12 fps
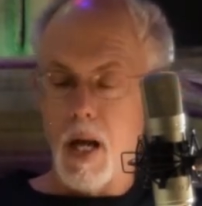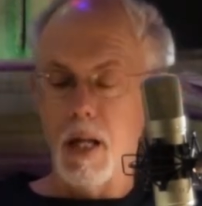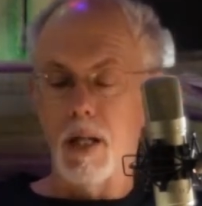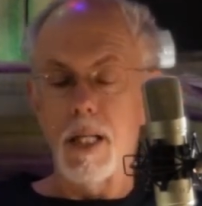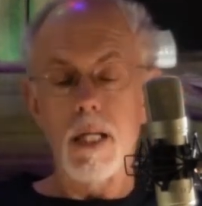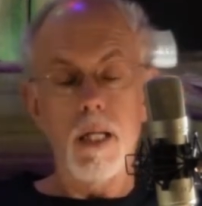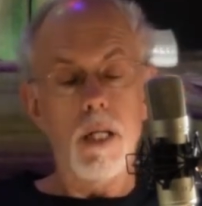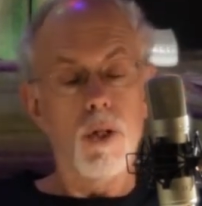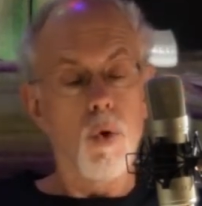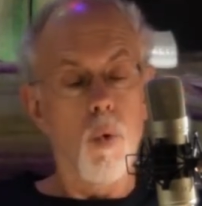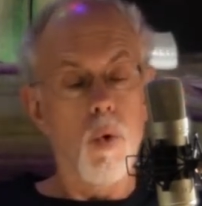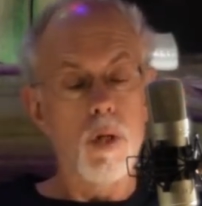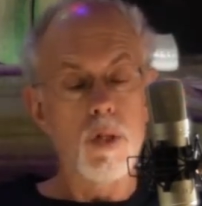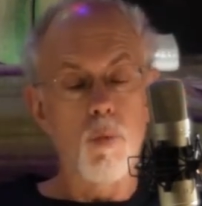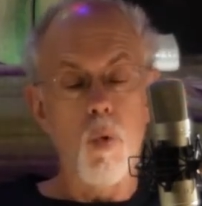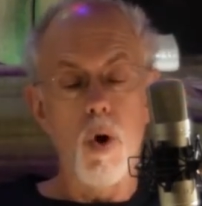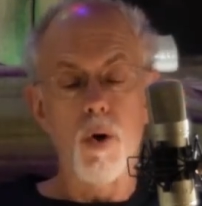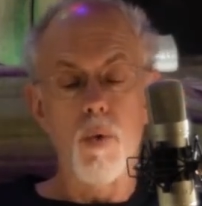and leaning towards
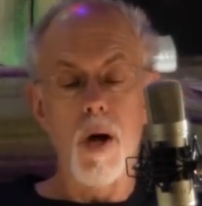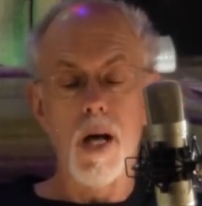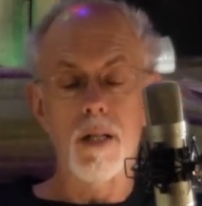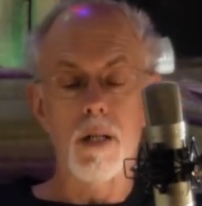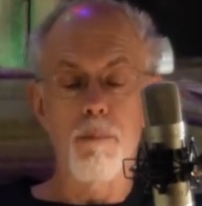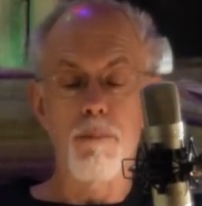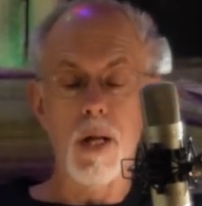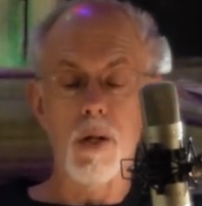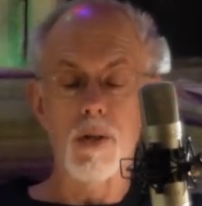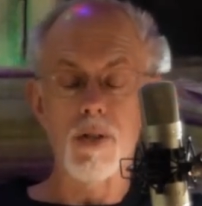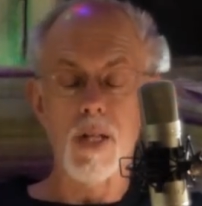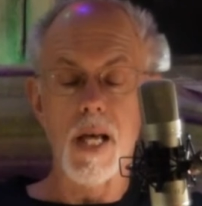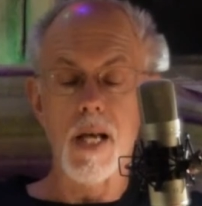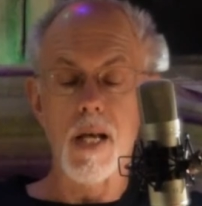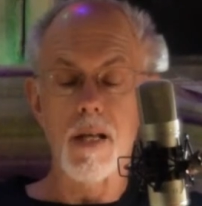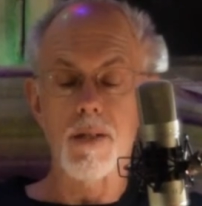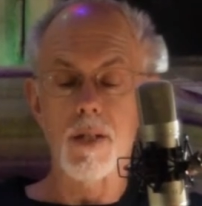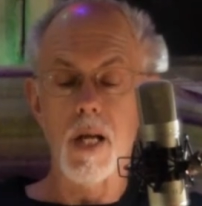the water rat, compelled his
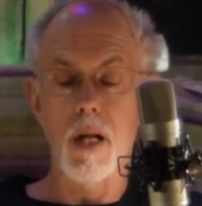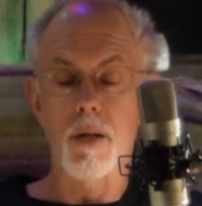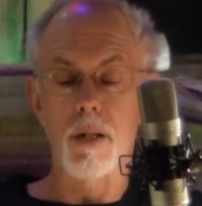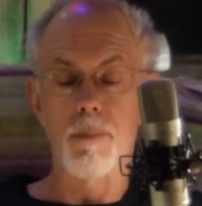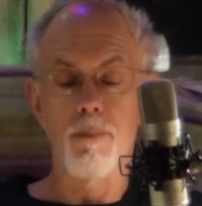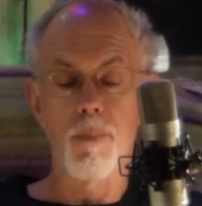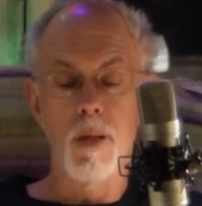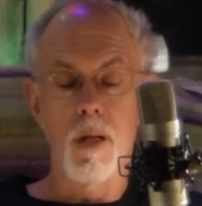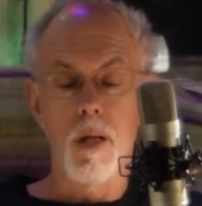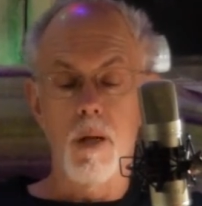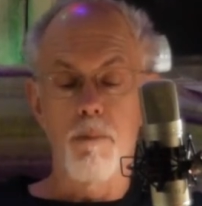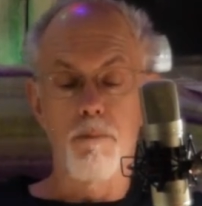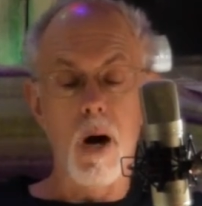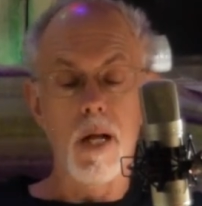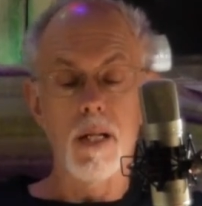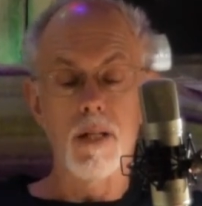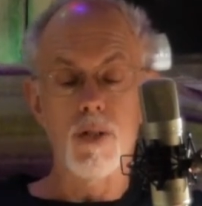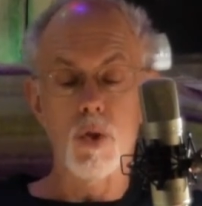gaze and held him,
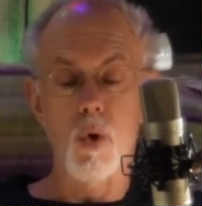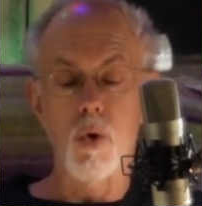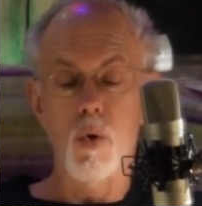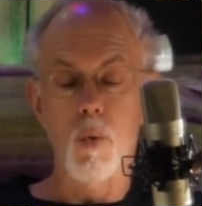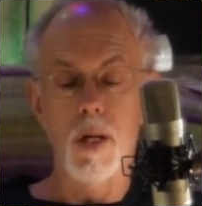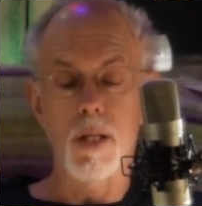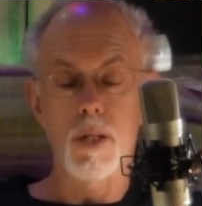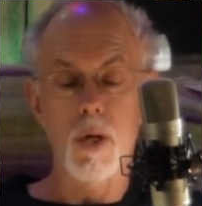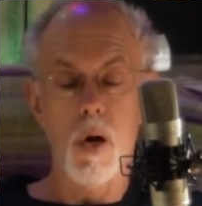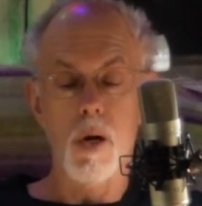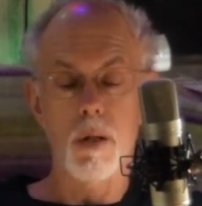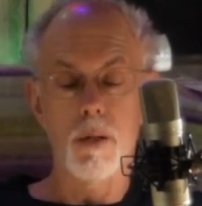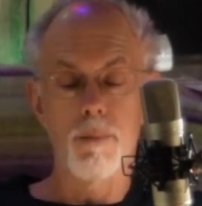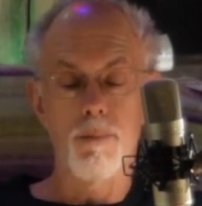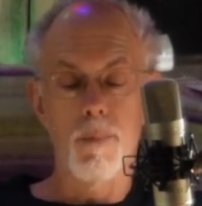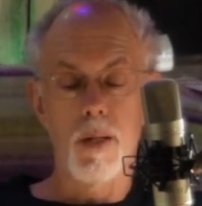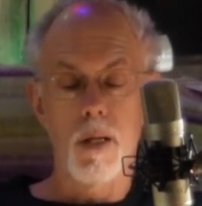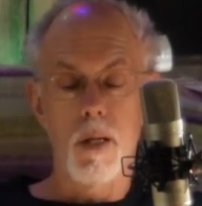body and soul, while he talked.
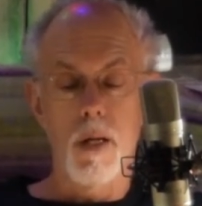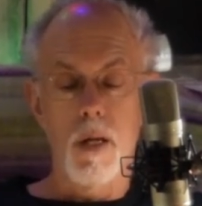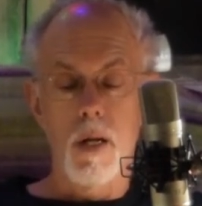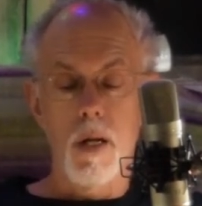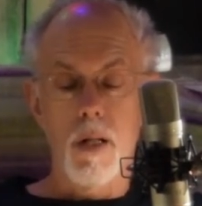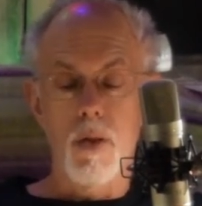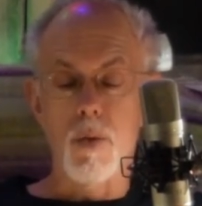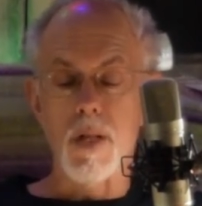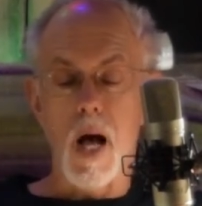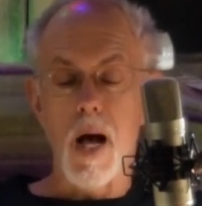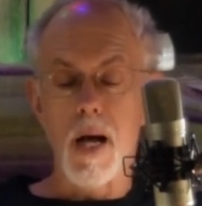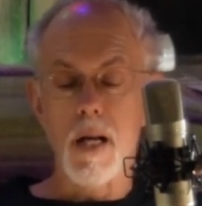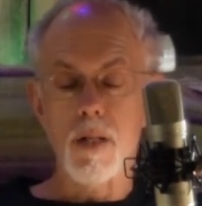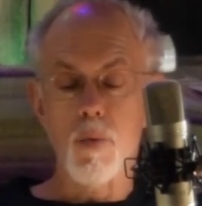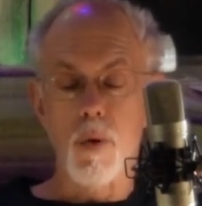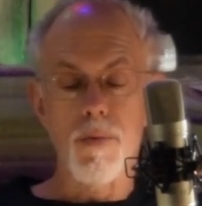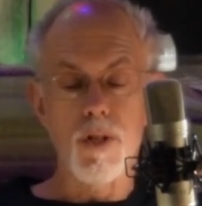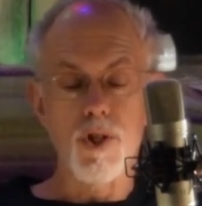Those eyes
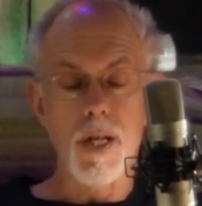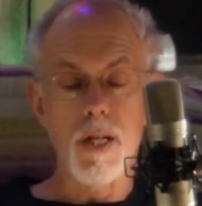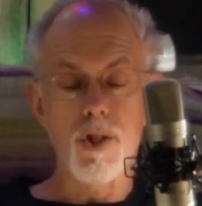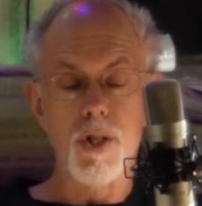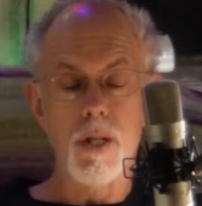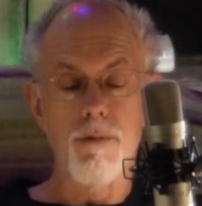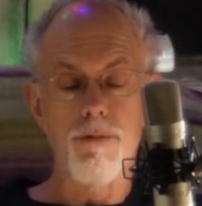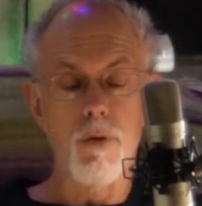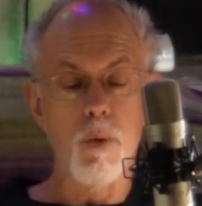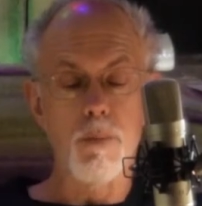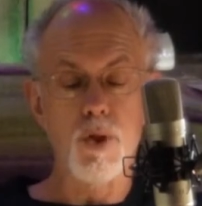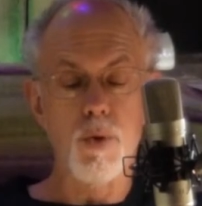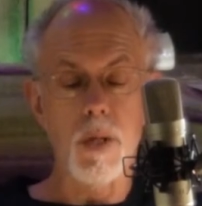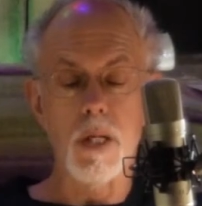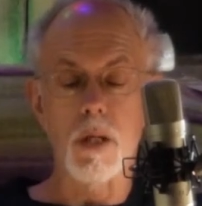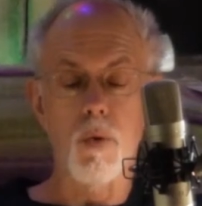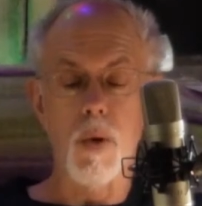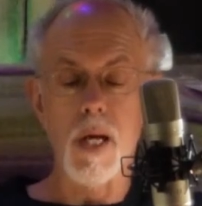were of the changing,
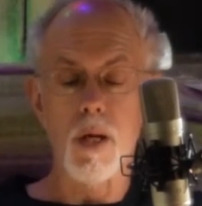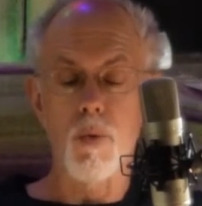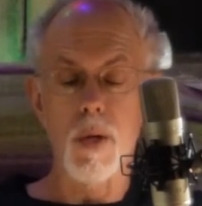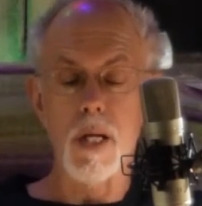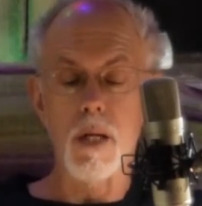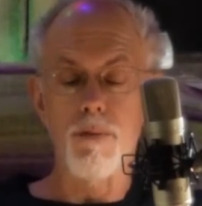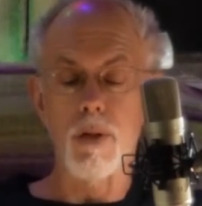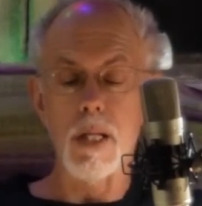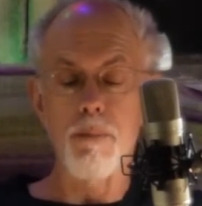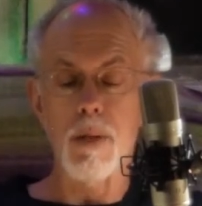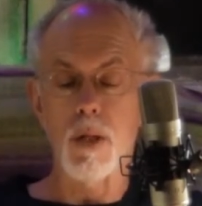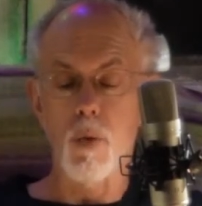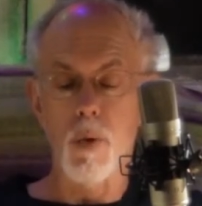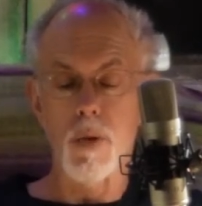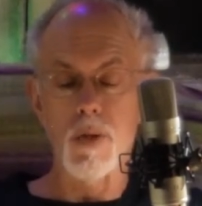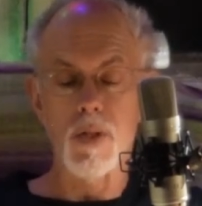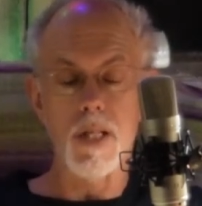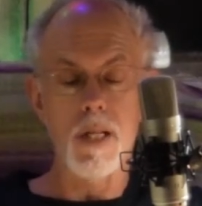foam-streaked gray-green of leaping
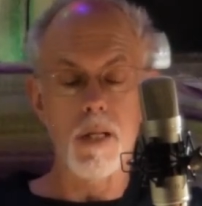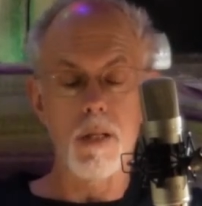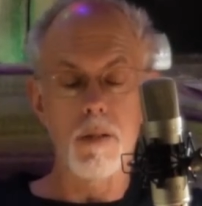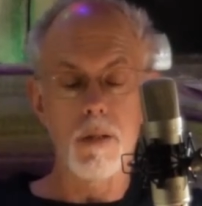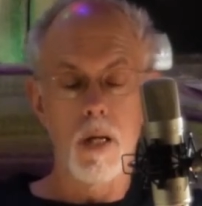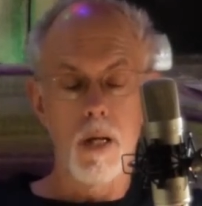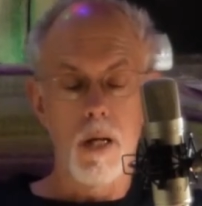northern seas.